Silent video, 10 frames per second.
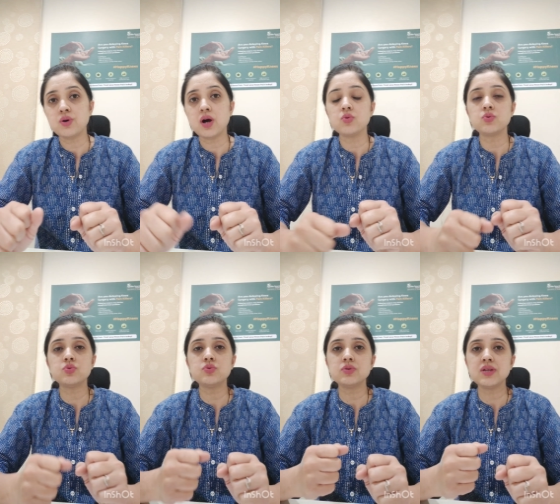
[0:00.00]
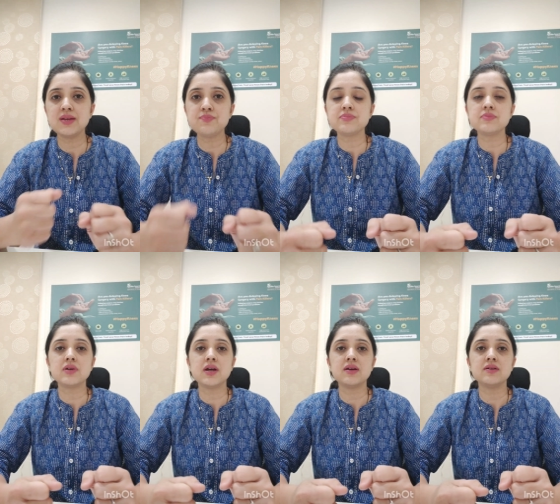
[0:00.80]
how to keep
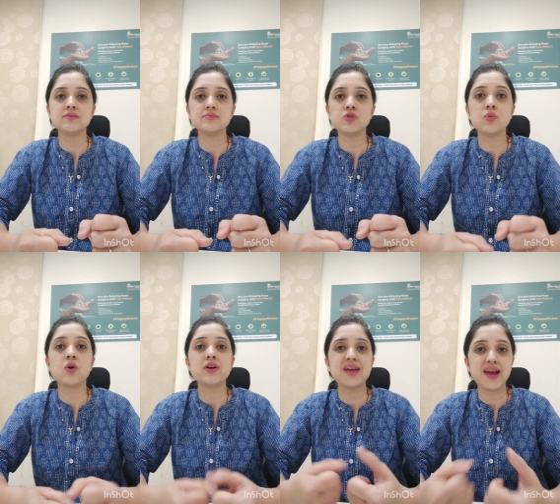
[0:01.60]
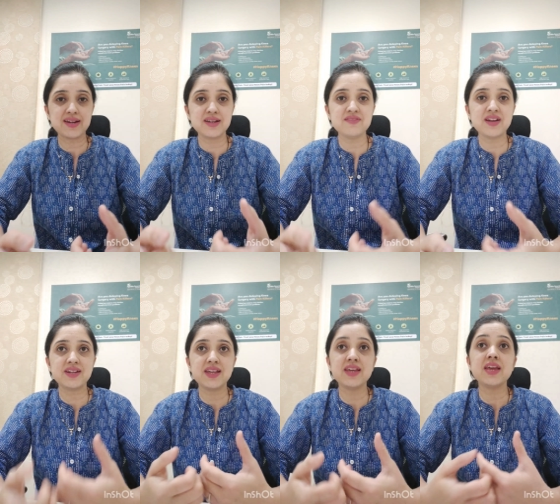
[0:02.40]
your body active
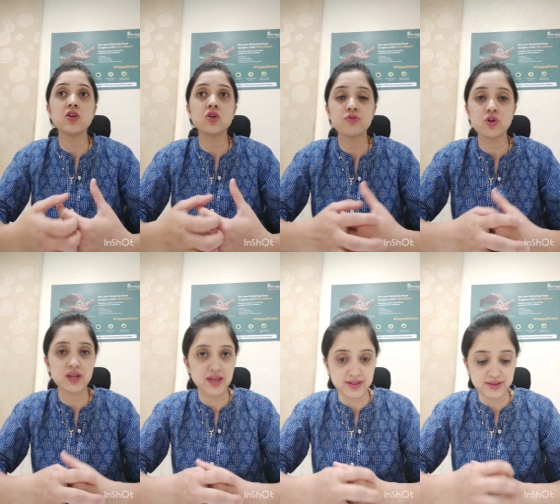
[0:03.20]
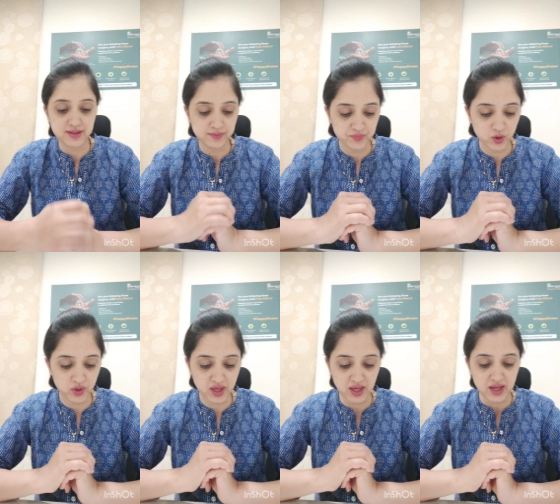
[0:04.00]
and take care of your health.
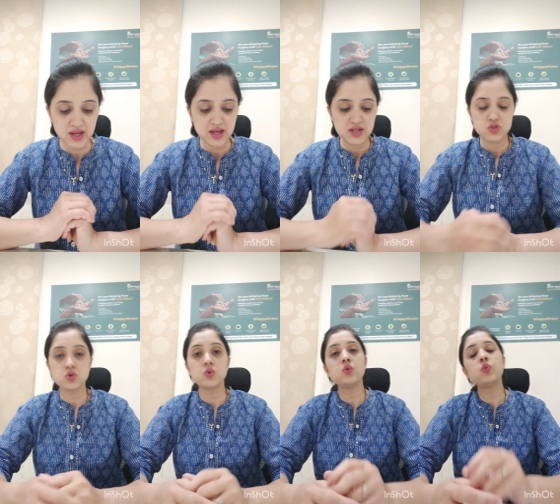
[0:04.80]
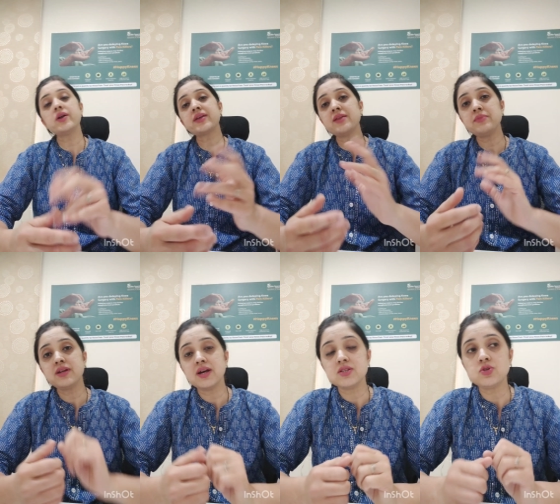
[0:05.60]
Okay, so what can be
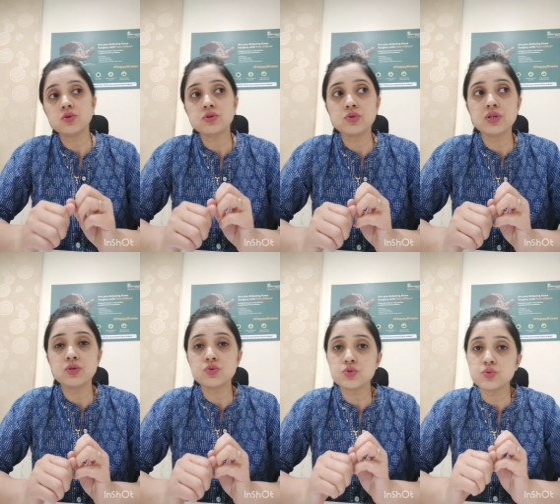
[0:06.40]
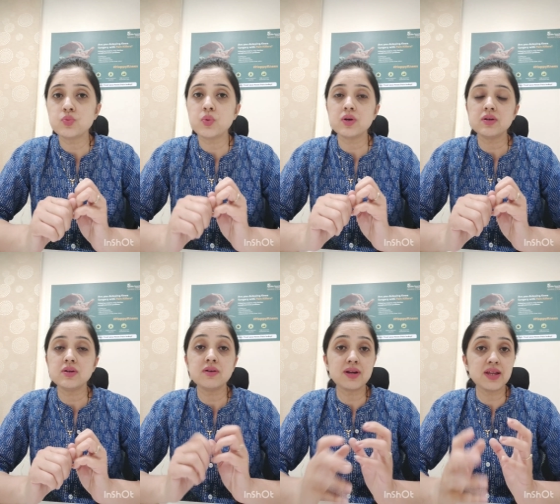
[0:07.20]
done? You need to do
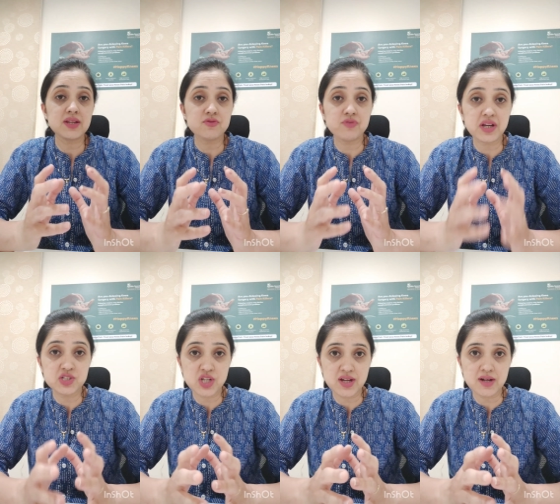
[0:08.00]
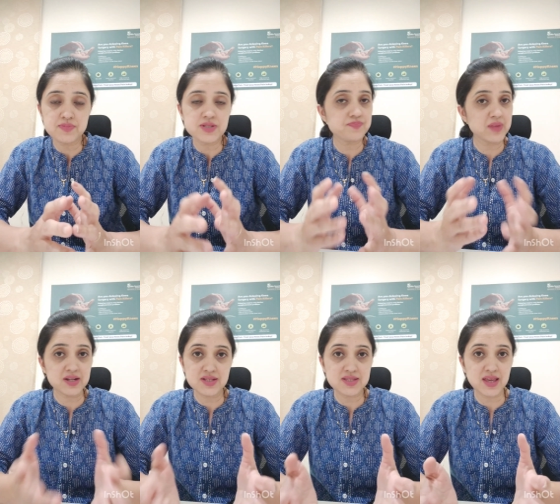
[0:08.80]
yearly weight checkups,
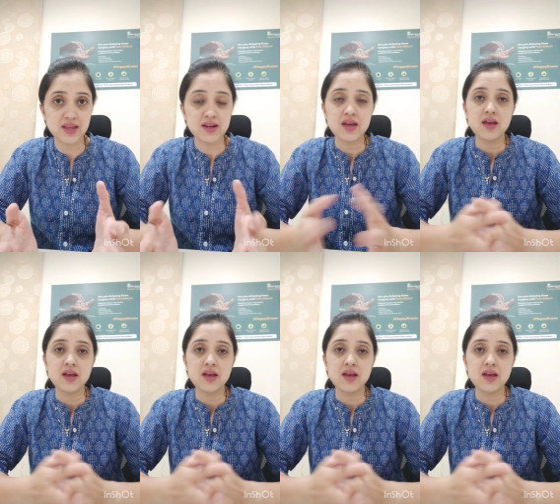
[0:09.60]
that is there.